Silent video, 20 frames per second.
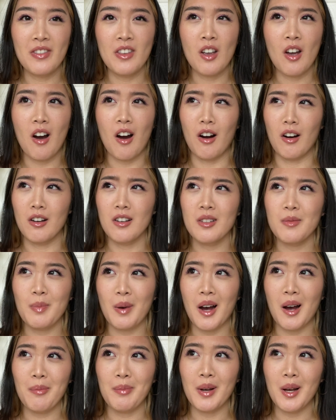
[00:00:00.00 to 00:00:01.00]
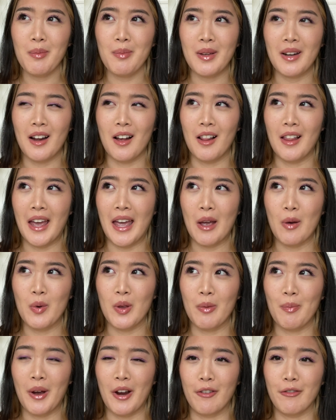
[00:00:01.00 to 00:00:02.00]
art pop-up in LA
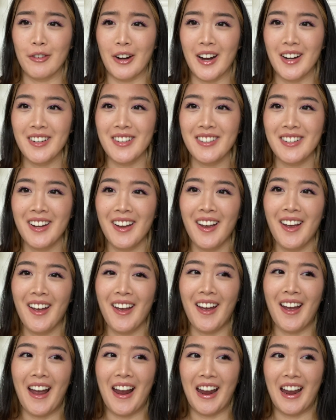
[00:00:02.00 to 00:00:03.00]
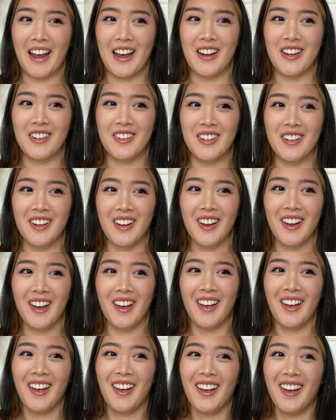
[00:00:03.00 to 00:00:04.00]
with my friend, and
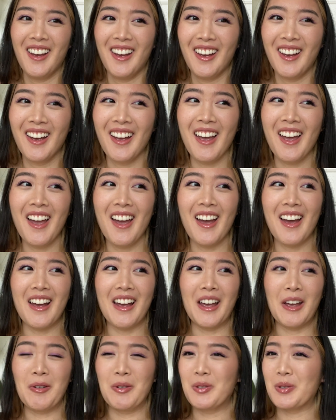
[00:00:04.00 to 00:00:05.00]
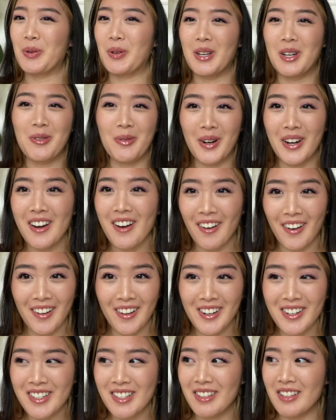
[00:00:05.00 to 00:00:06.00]
it was only
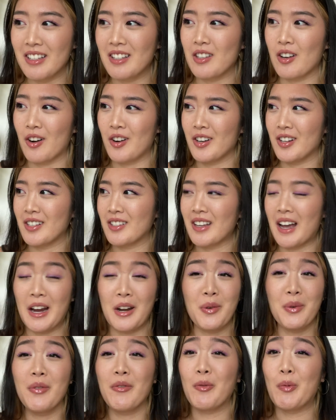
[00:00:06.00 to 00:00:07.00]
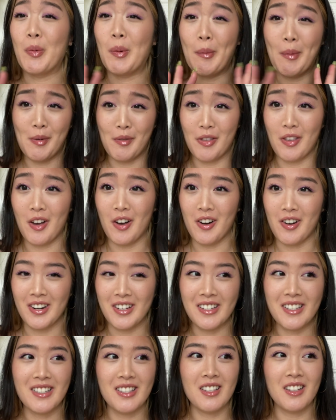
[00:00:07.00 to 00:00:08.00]
$20. This artist, I don't even remember the
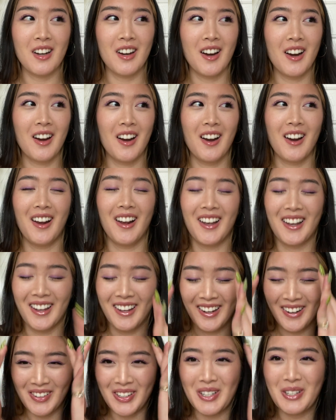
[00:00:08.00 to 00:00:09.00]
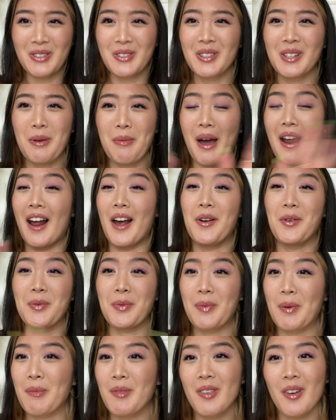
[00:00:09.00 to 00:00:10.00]
artist, which is really bad. I don't
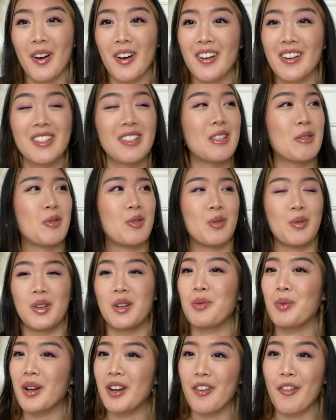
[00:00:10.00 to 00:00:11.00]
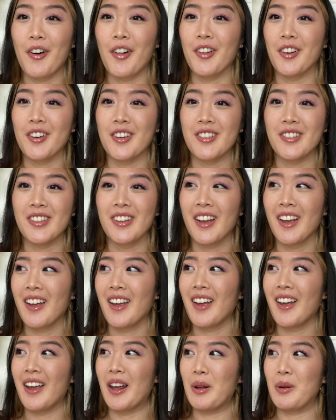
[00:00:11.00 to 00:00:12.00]
remember the artist. It was only $20.
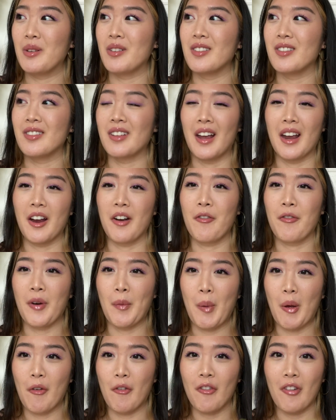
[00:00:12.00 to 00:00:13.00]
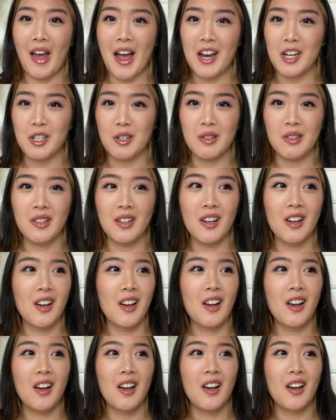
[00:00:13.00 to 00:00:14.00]
It was like from a flash
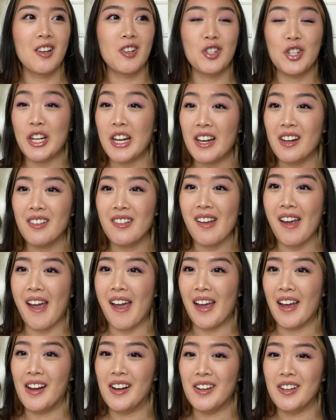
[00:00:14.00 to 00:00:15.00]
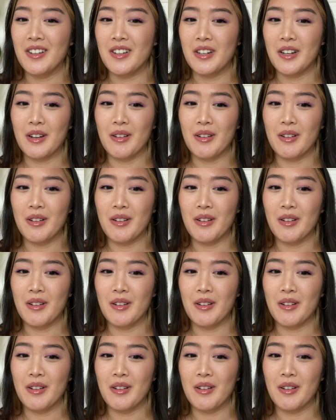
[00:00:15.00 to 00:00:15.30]
sheet, and